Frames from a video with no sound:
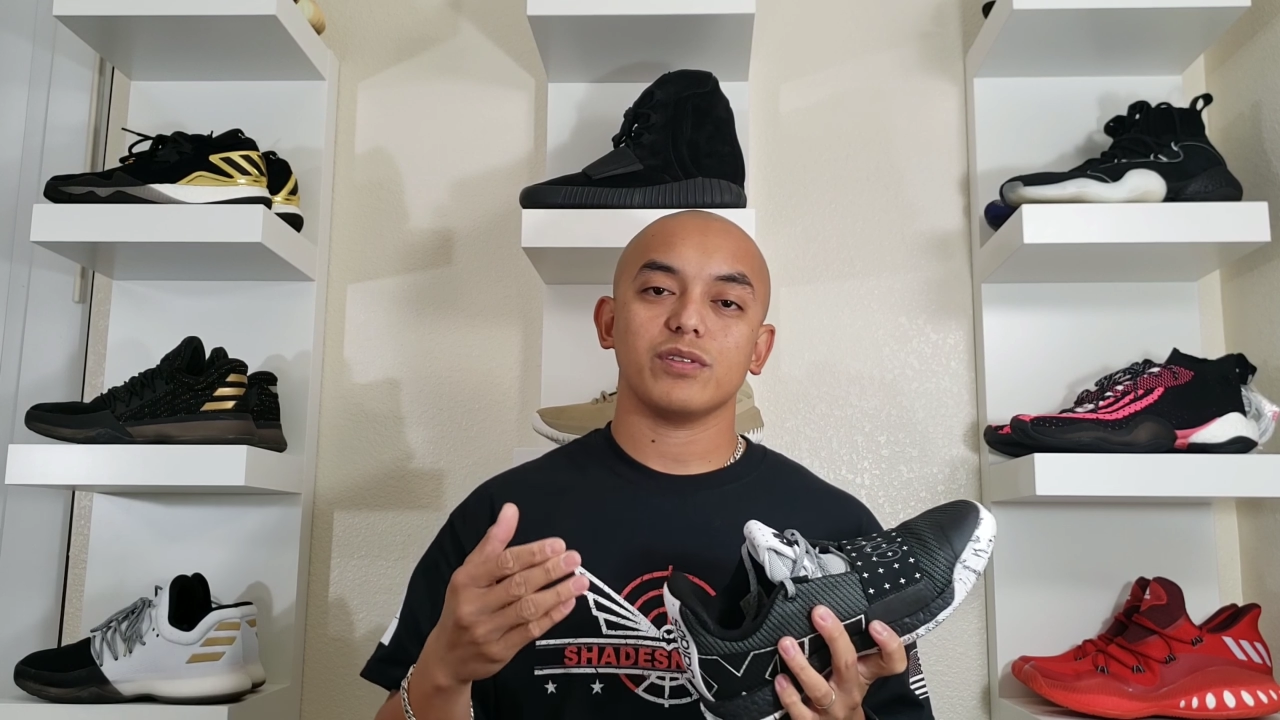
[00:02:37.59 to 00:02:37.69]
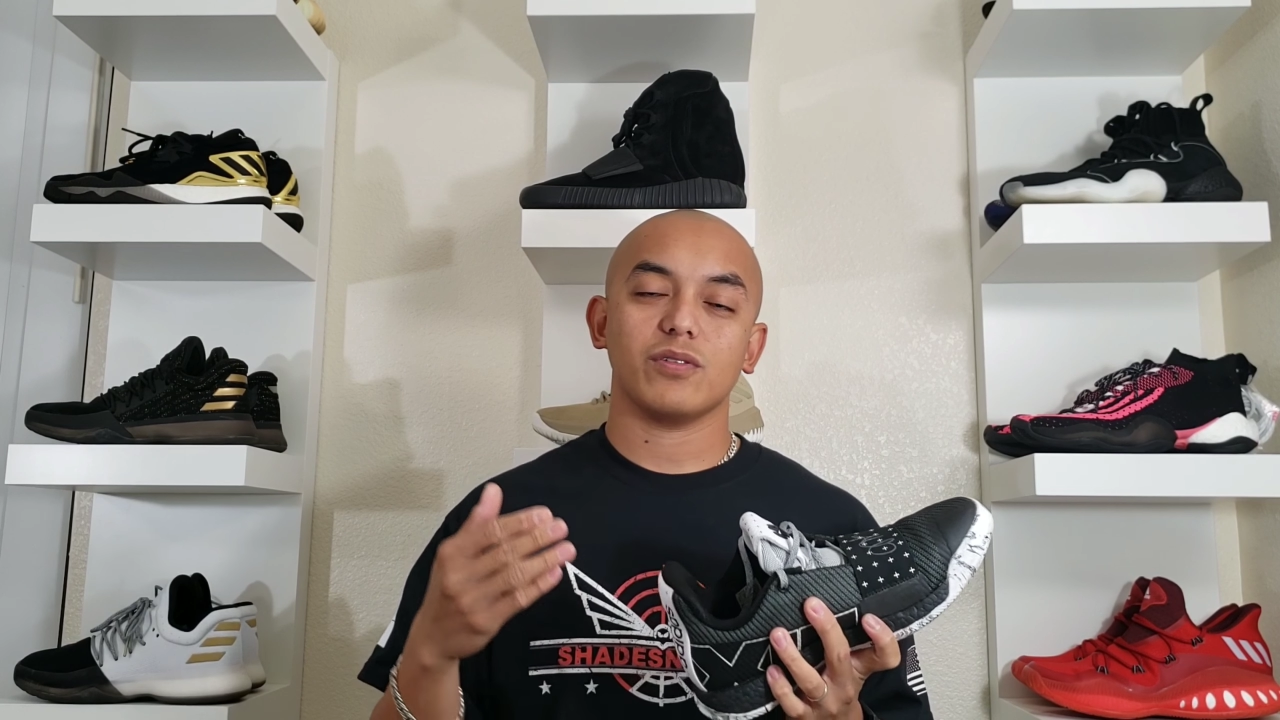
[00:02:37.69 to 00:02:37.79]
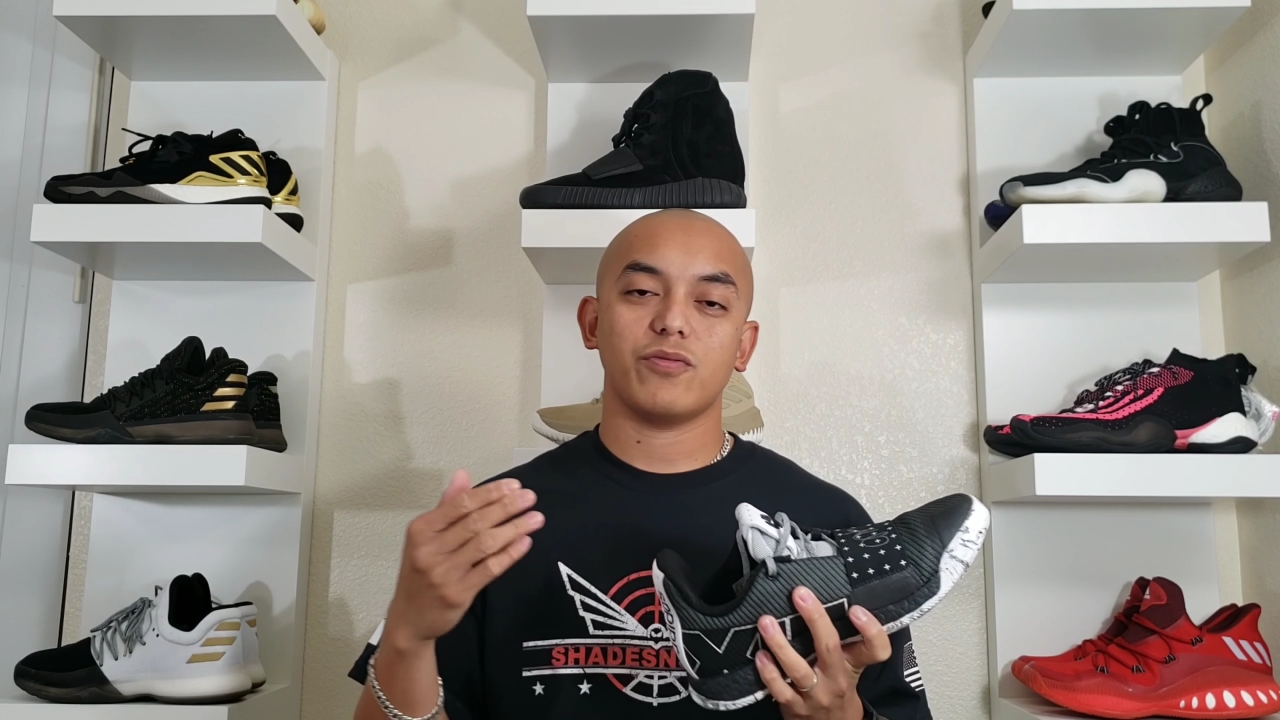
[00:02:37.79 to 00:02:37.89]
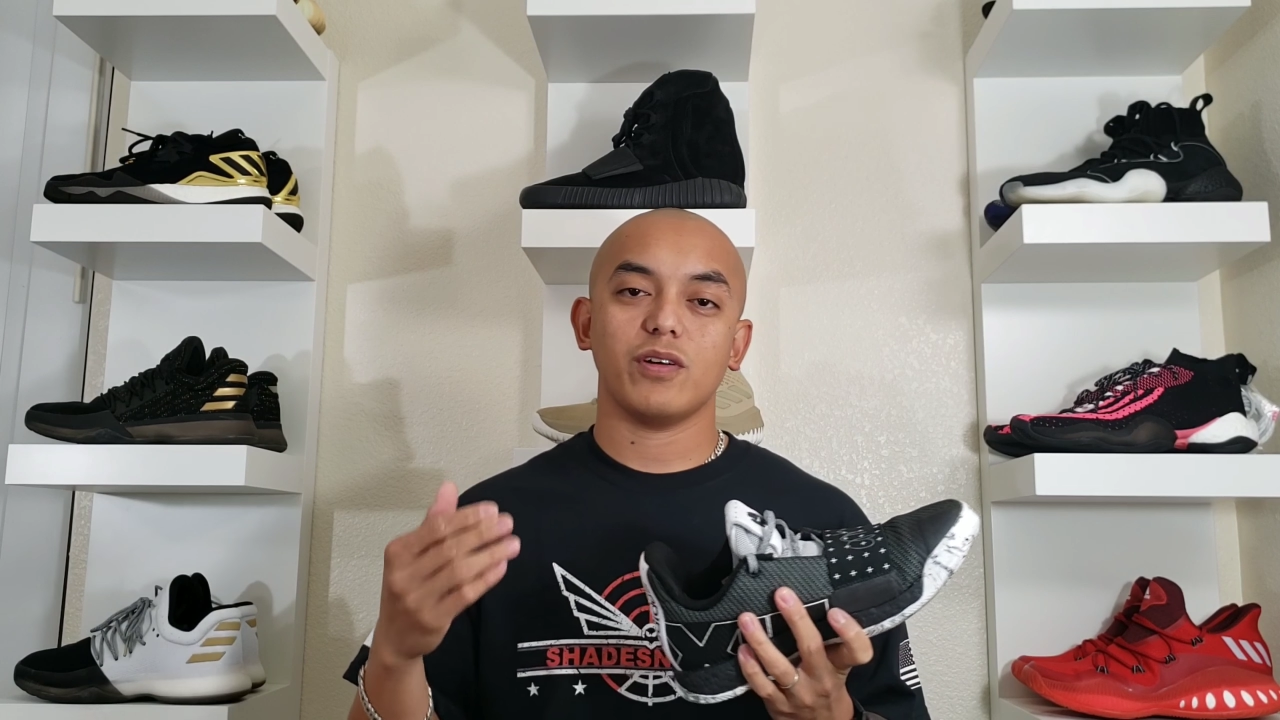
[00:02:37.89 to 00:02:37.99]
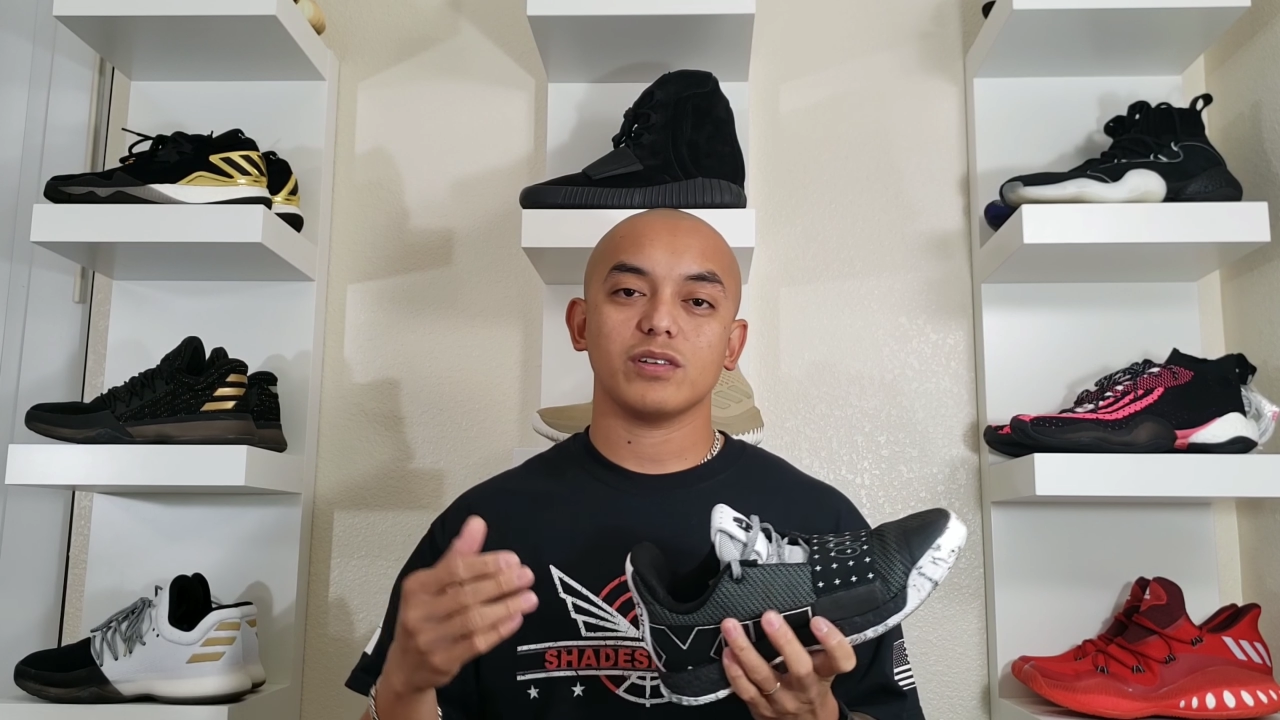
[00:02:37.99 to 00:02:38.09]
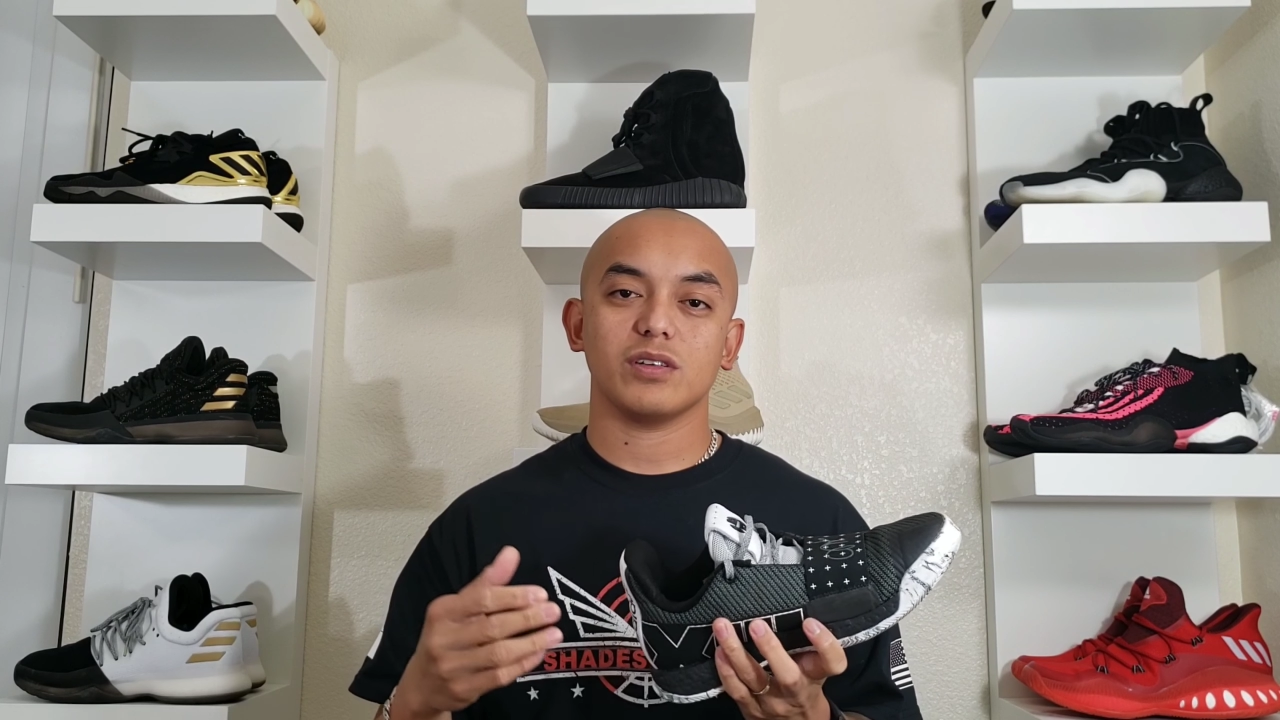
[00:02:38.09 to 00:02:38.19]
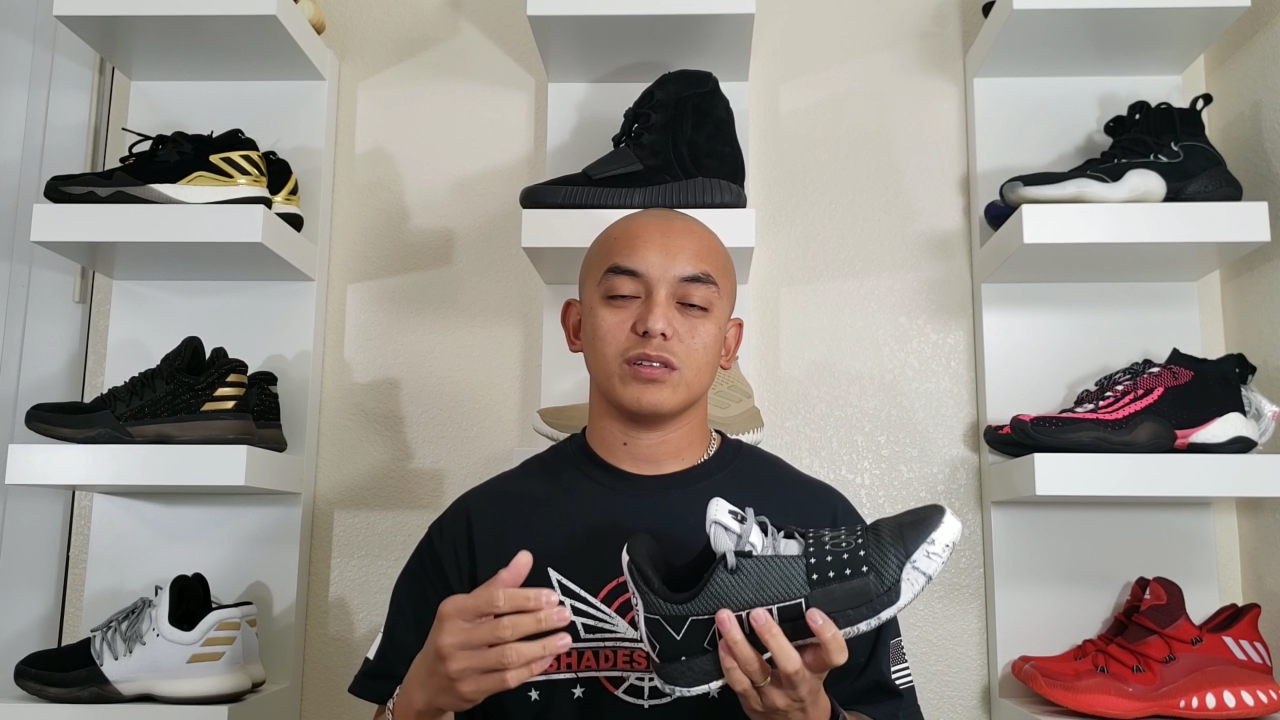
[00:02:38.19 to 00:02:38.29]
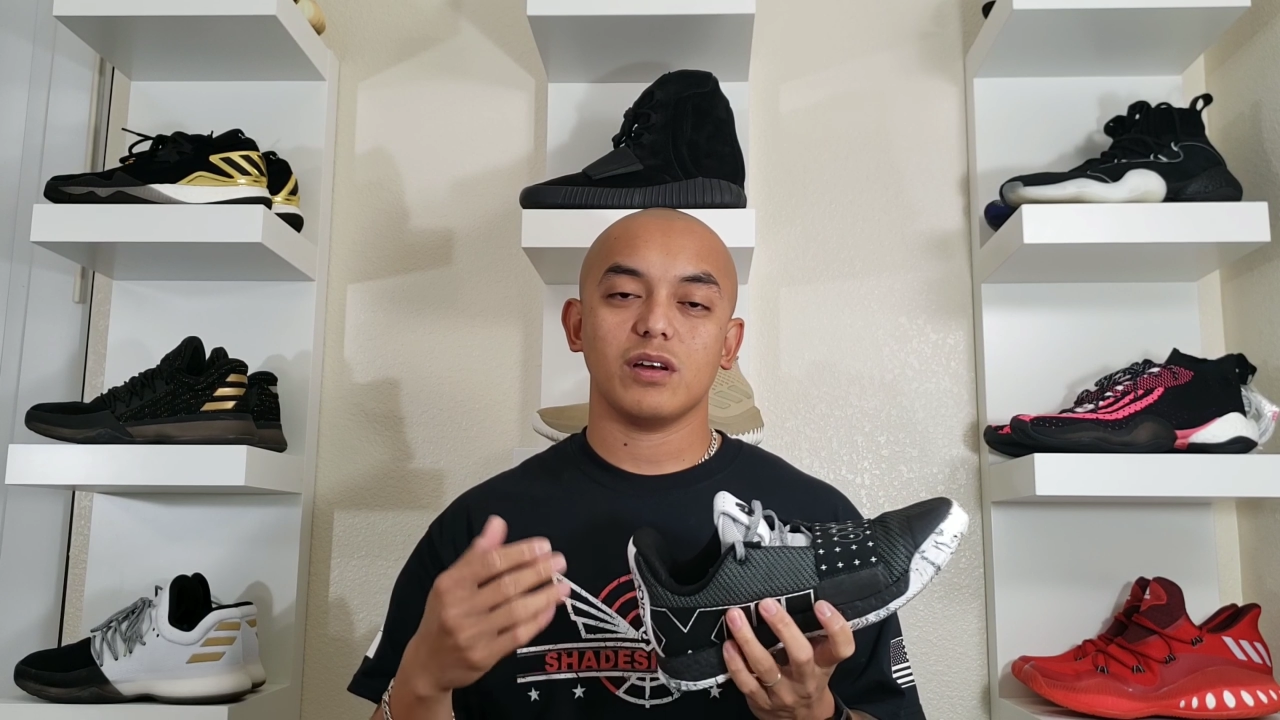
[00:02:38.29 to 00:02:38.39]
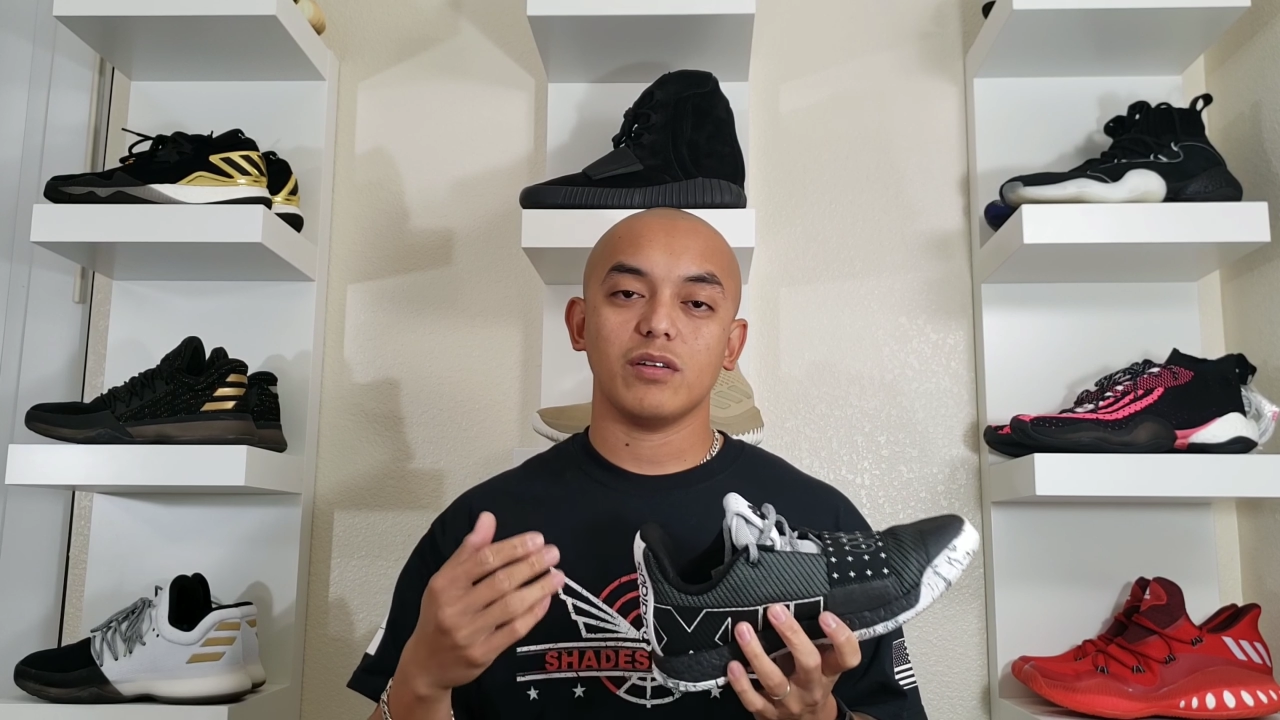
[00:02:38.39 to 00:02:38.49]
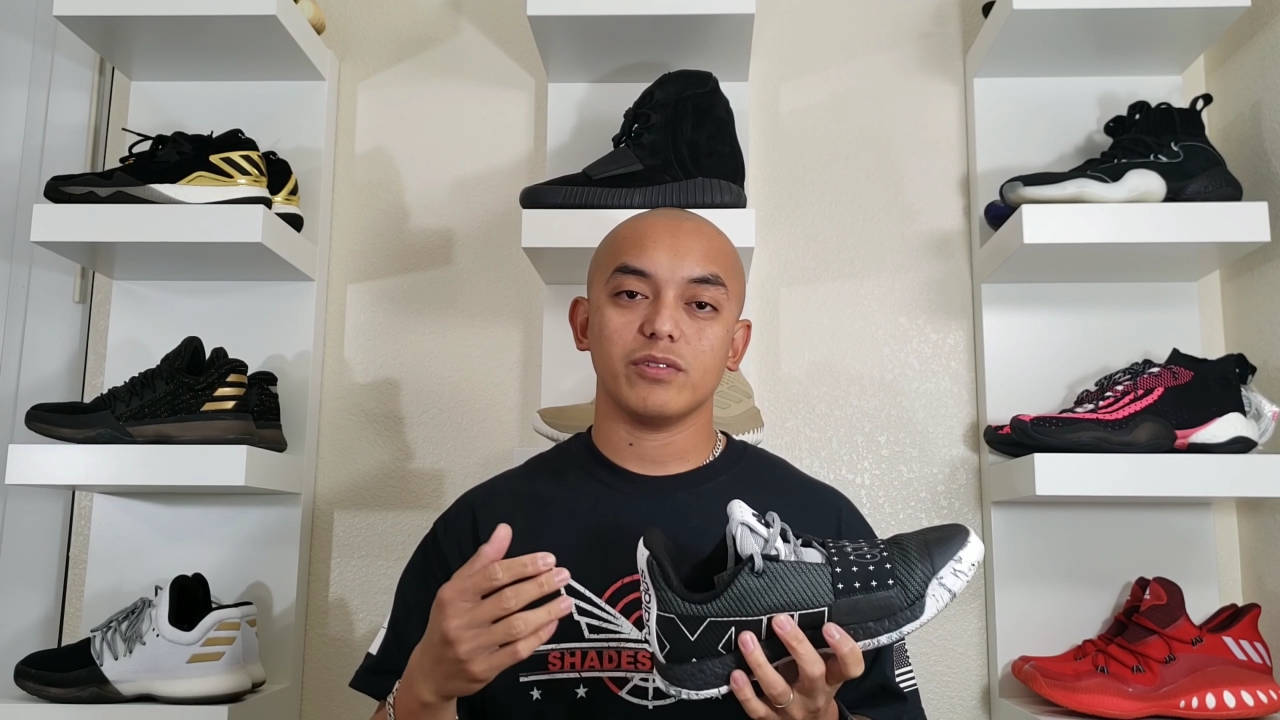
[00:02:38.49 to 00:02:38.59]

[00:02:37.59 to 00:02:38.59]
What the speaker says: the function of